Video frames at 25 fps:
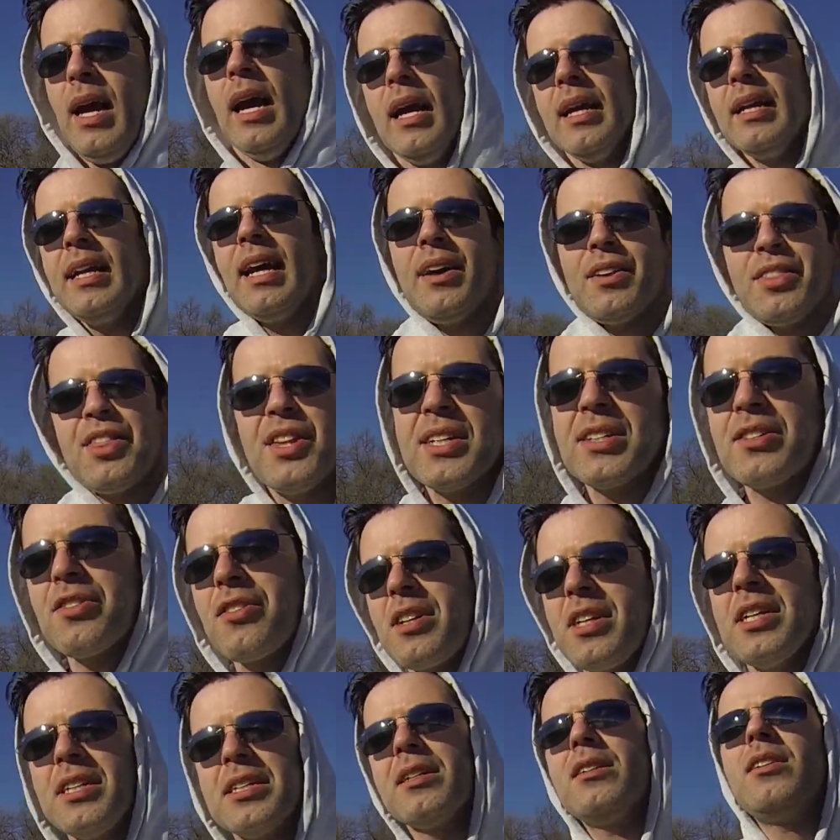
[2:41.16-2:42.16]
And now things are
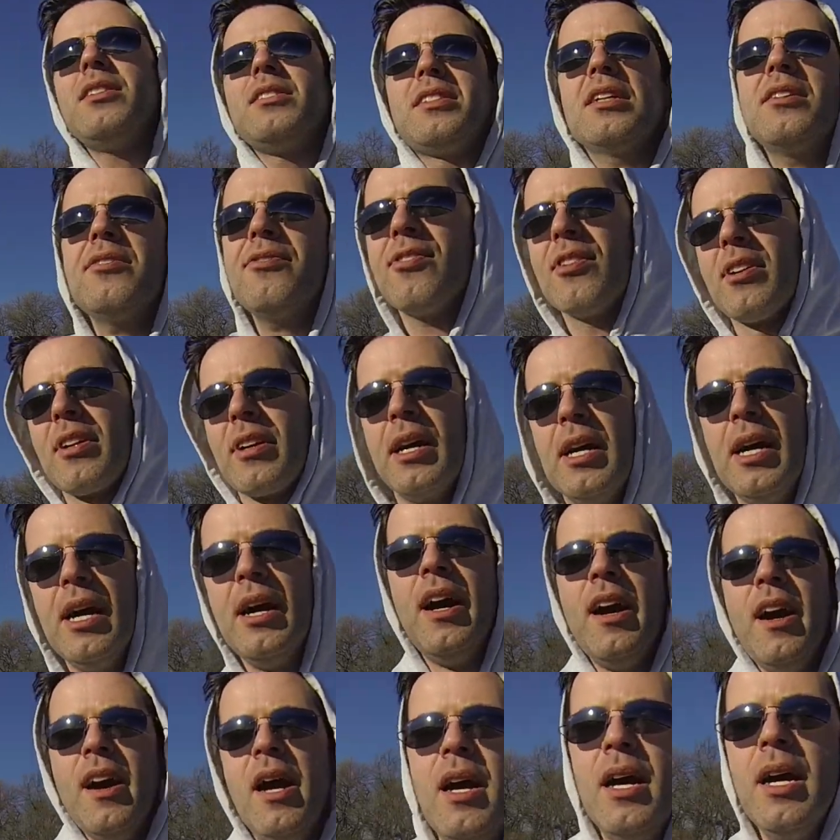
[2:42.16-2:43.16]
getting a little different.
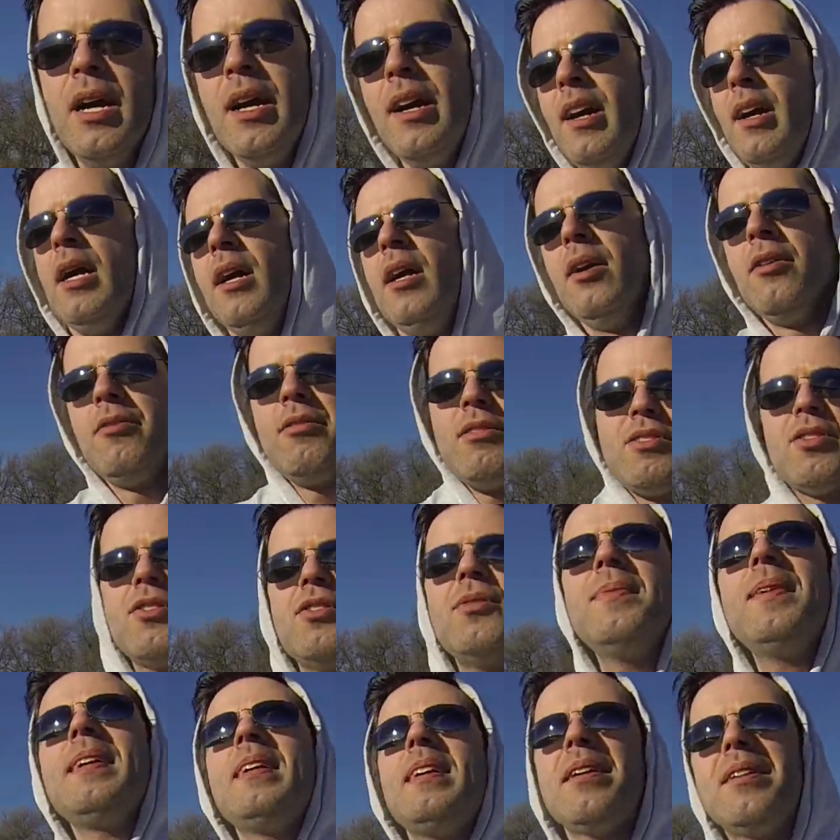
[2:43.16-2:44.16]
We
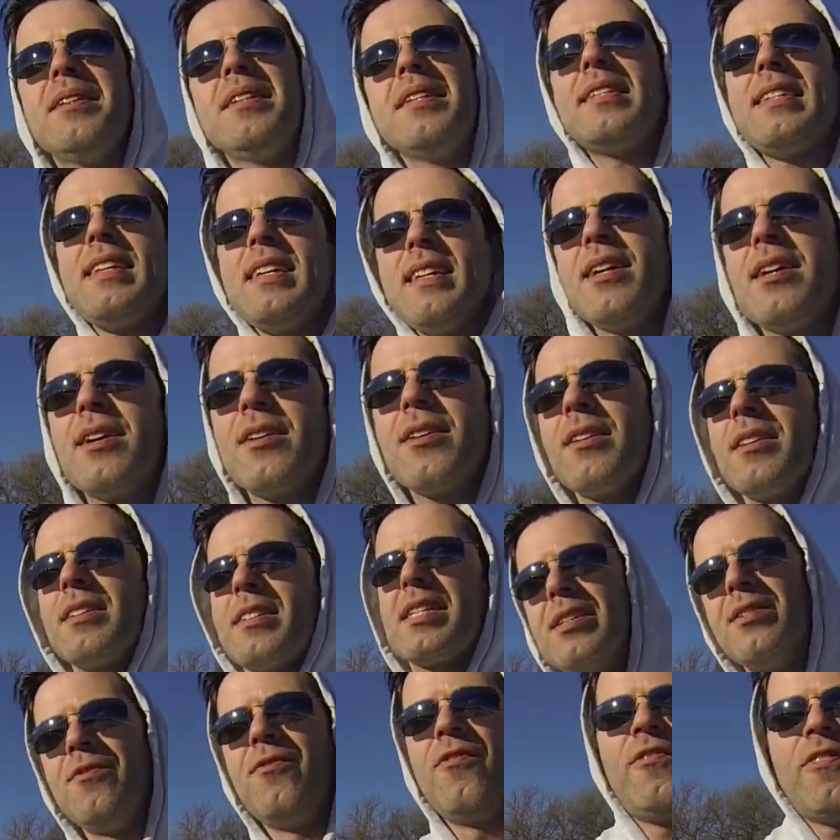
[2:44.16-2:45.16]
zoom in on this ear,
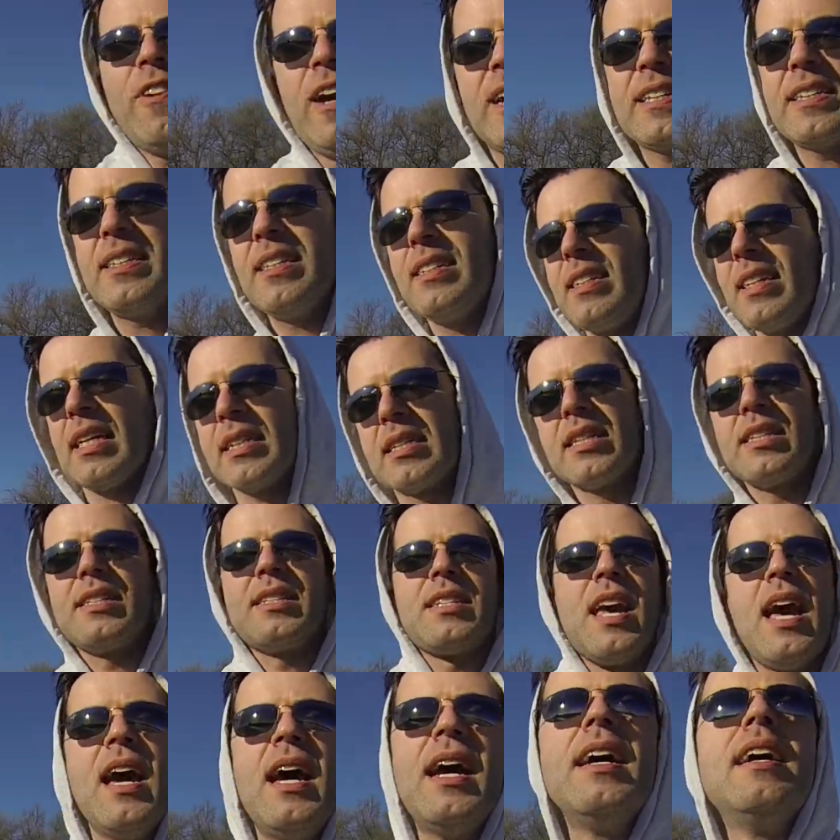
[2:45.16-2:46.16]
it's infected, got
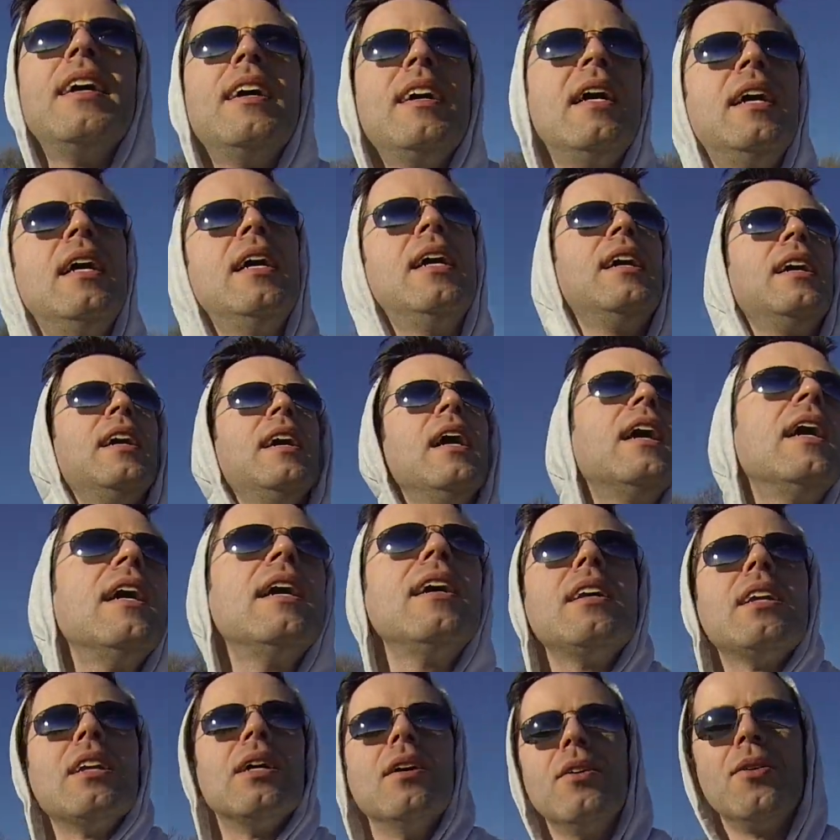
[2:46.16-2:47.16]
these,
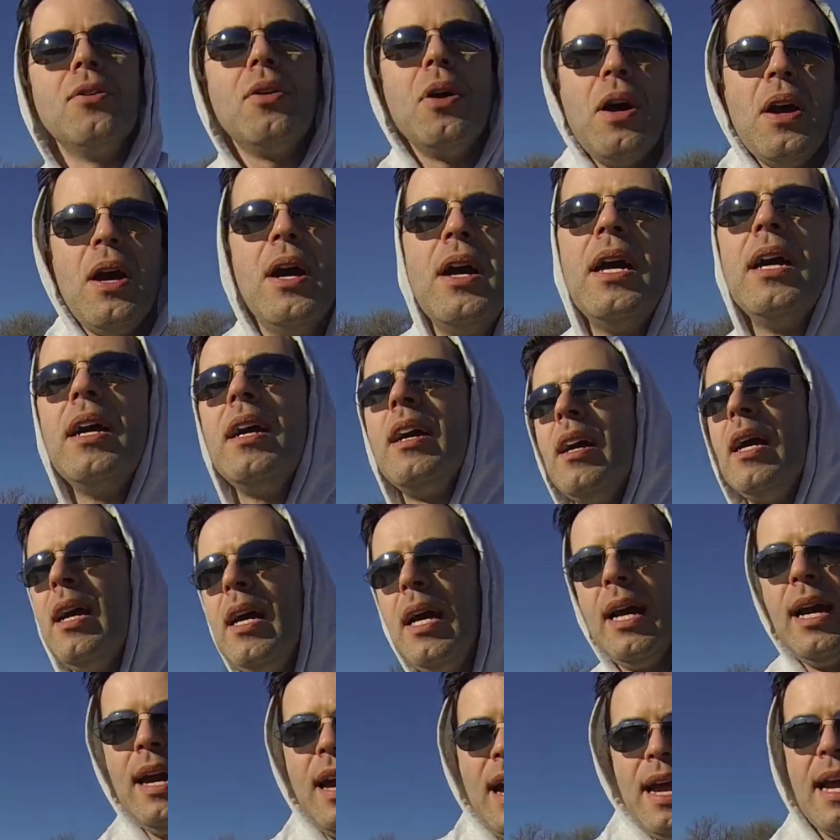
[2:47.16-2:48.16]
you know,
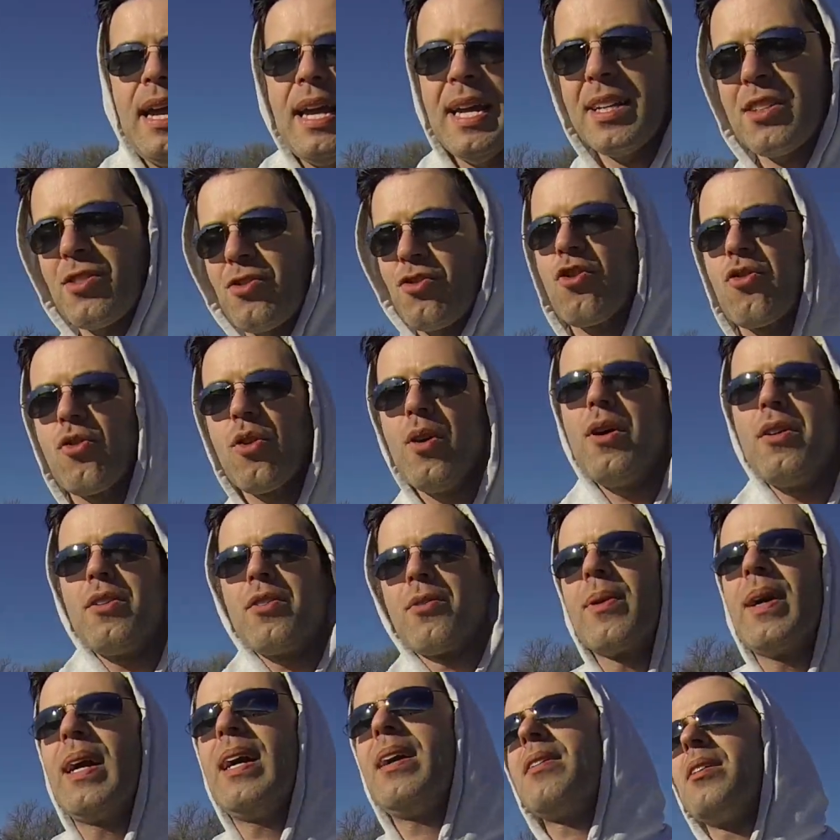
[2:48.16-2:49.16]
ants crawling
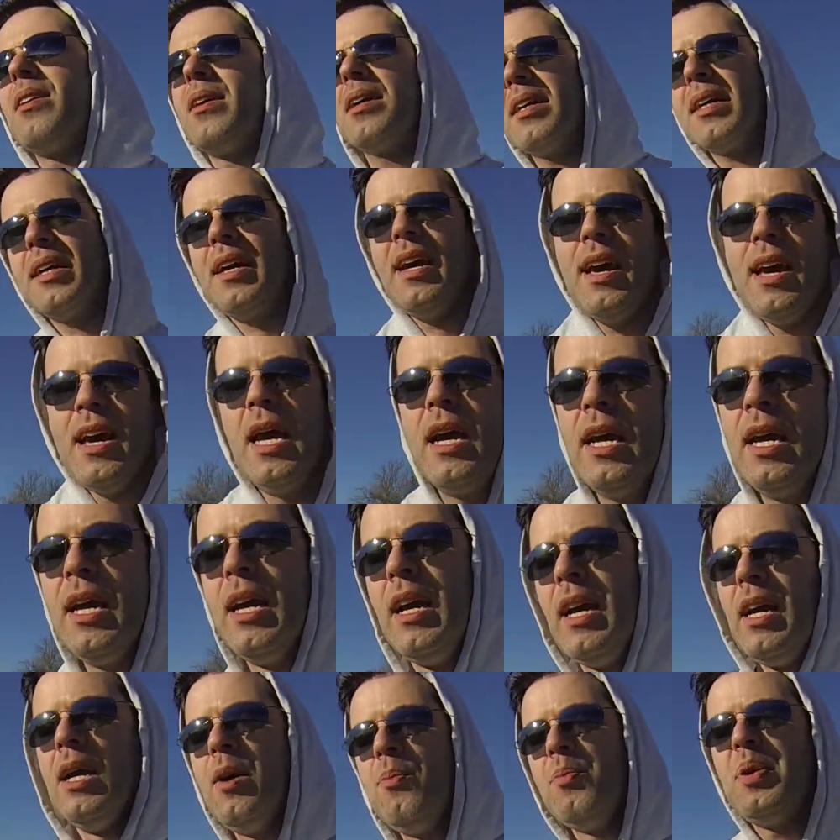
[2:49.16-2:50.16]
around on it.
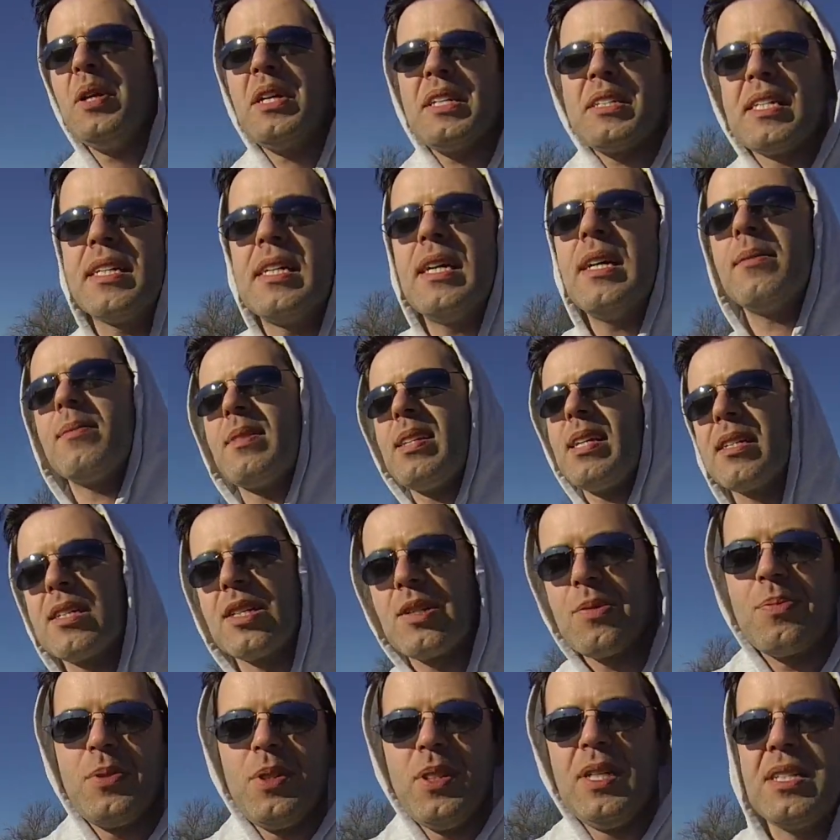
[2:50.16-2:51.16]
Picks it up, takes
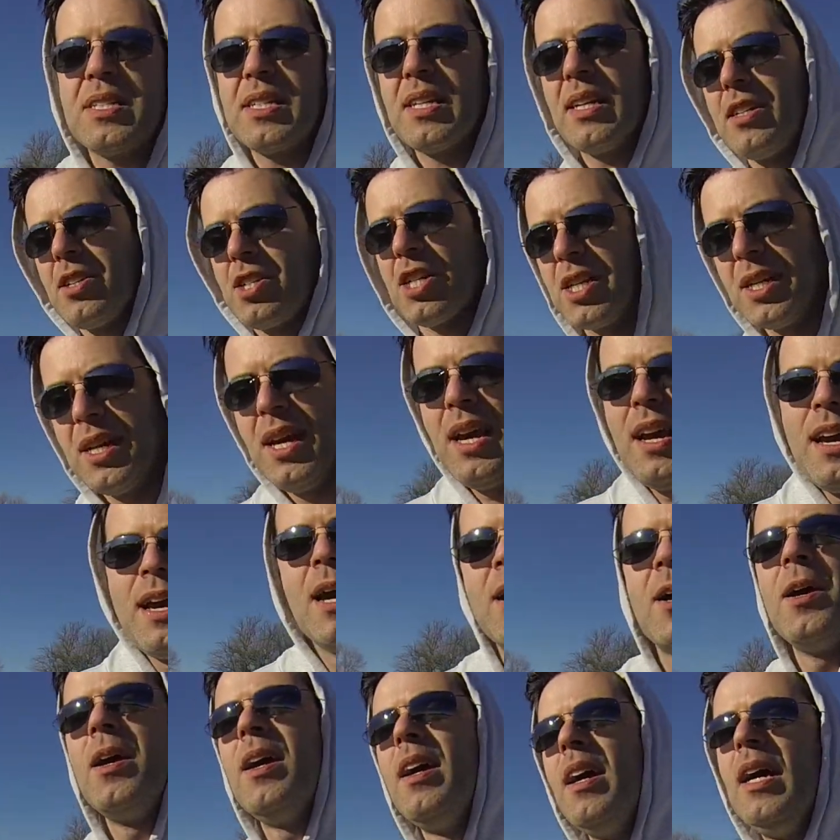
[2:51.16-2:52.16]
it to the police station.
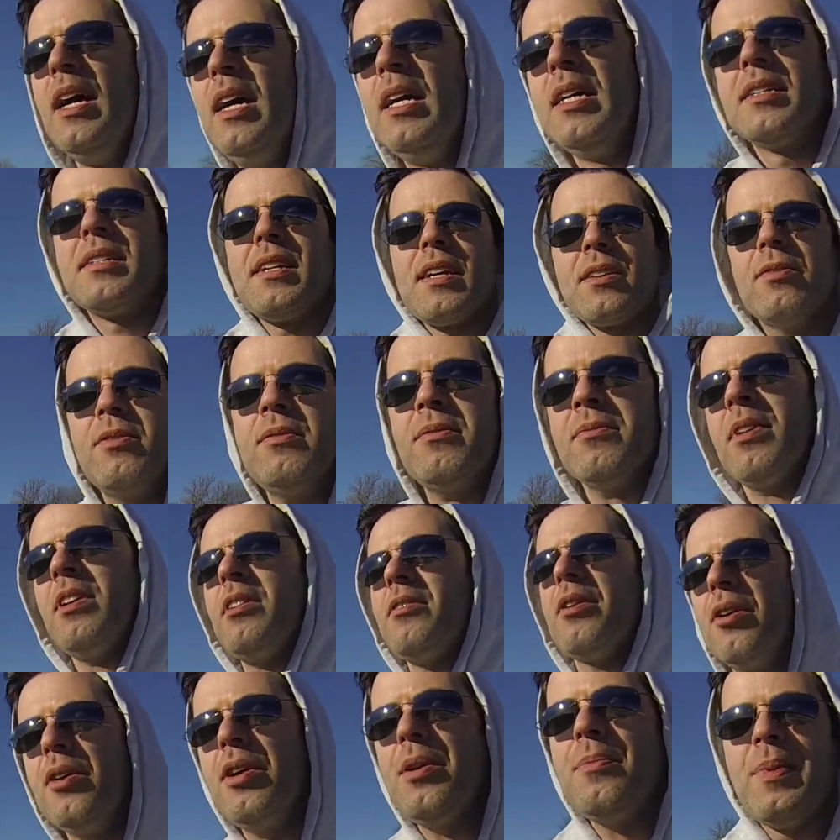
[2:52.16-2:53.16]
It's like, well, we
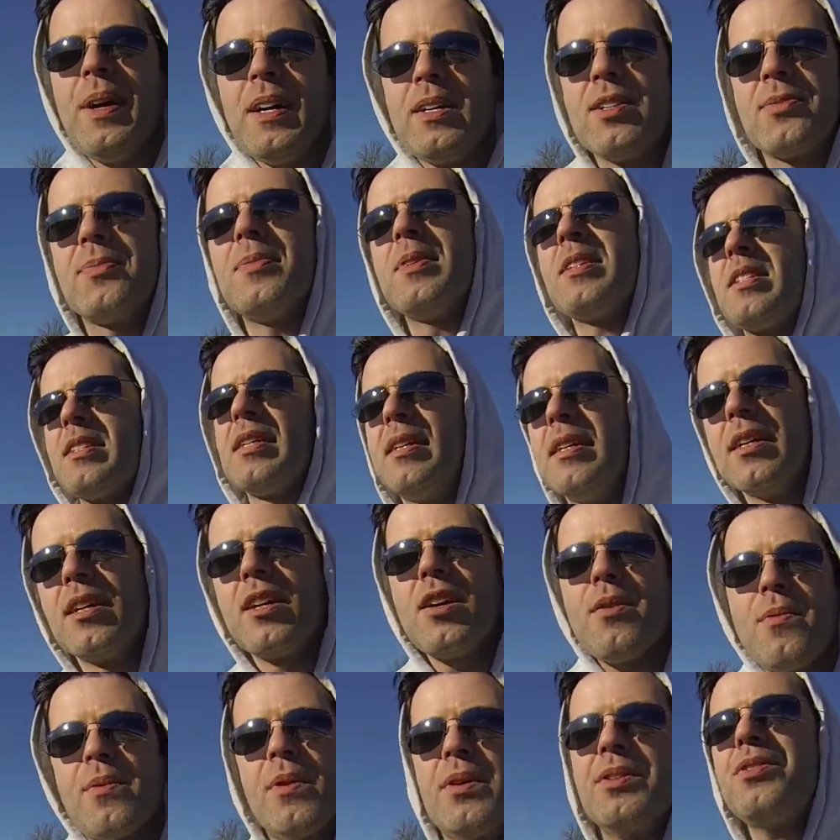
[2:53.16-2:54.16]
don't know anybody's missing an
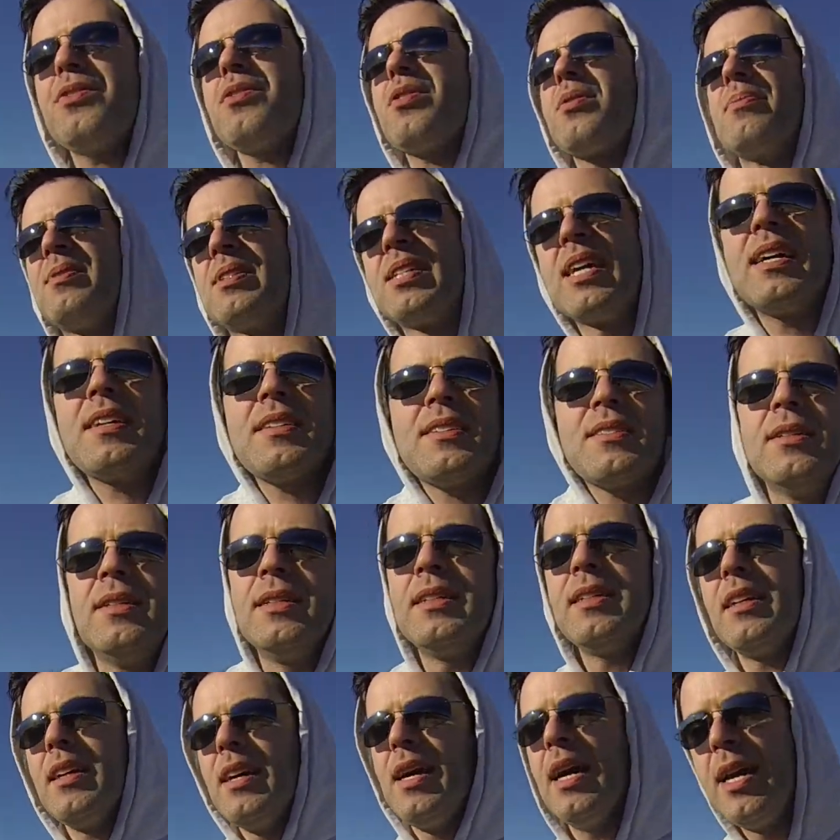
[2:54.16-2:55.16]
ear, but we'll do some tests
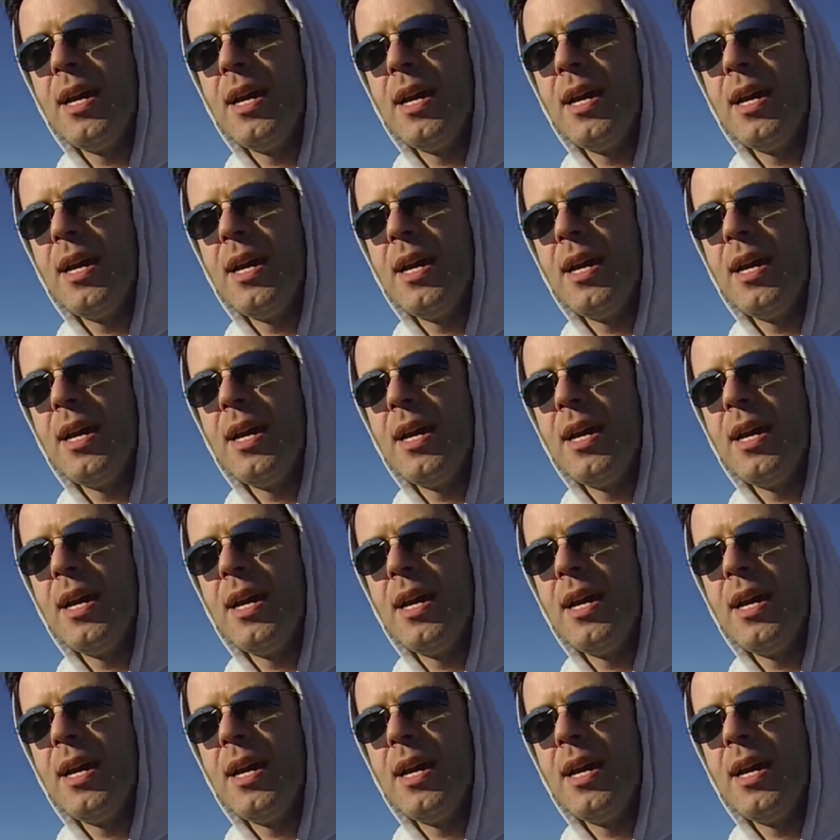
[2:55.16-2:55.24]
on it.